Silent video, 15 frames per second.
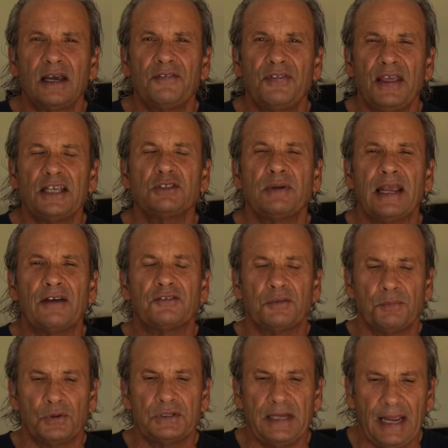Things we have to
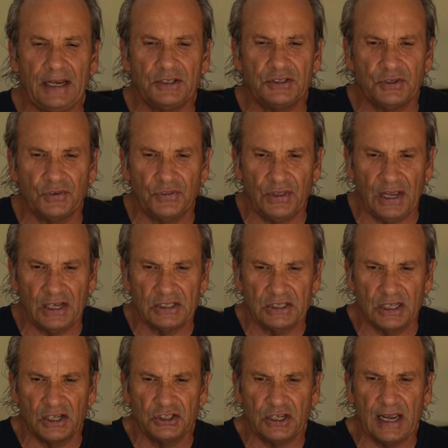pertain to, things
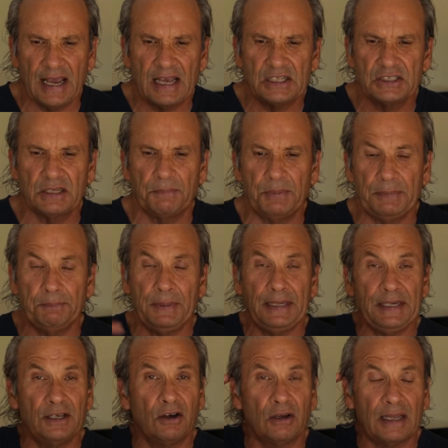such as
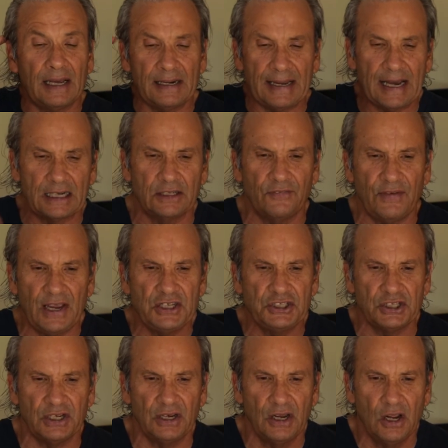pineal gland
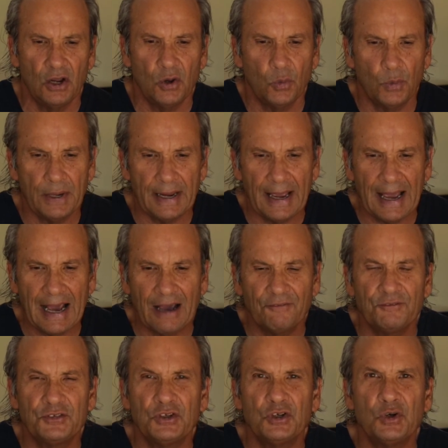activation. We
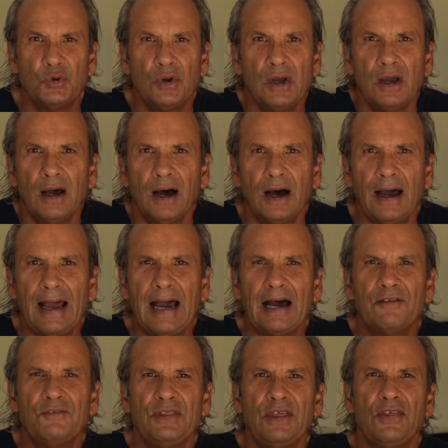have to
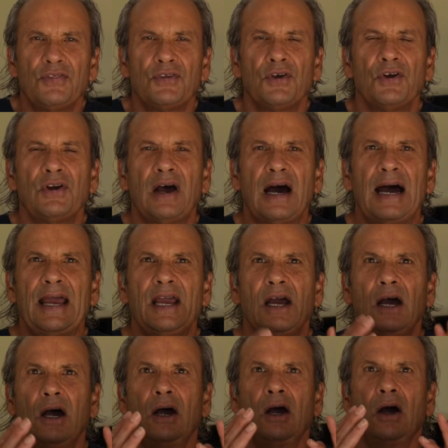have the third eye
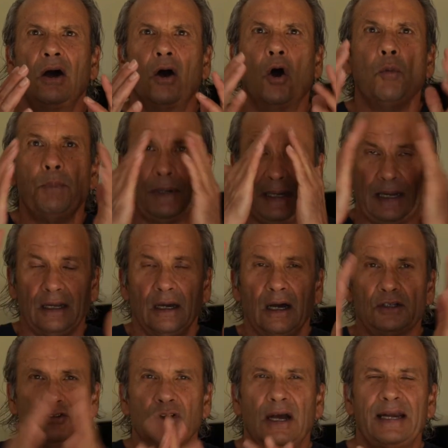opening,
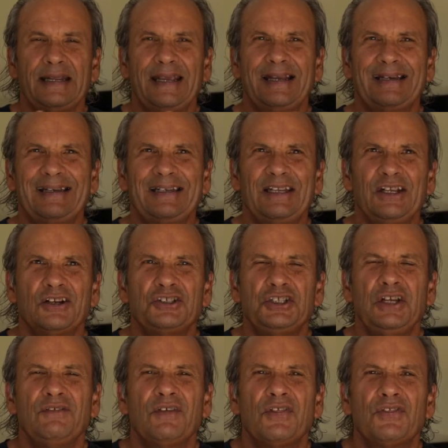try to
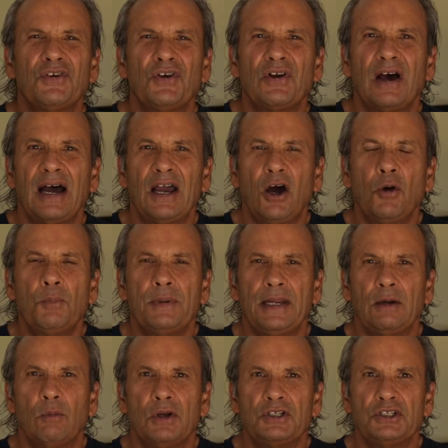achieve the third eye
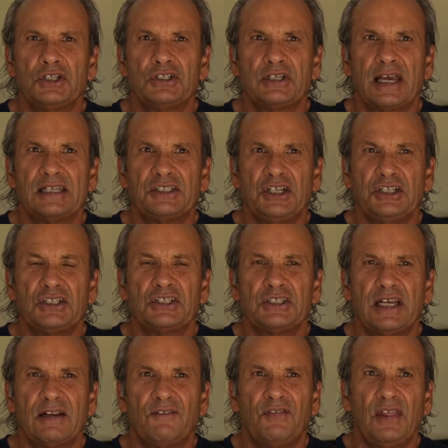opening, which is, as Jesus
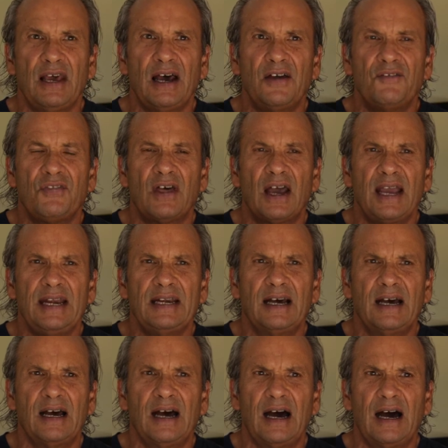said, if thine
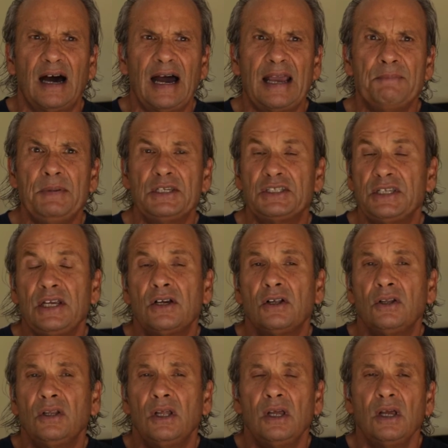eye be
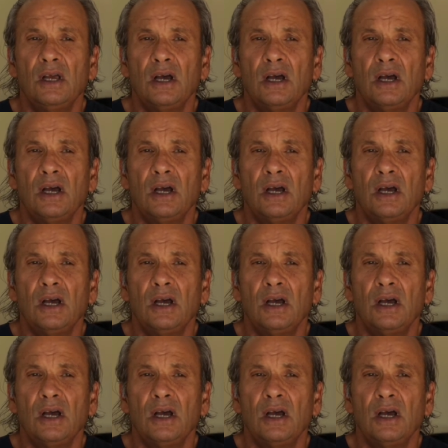single,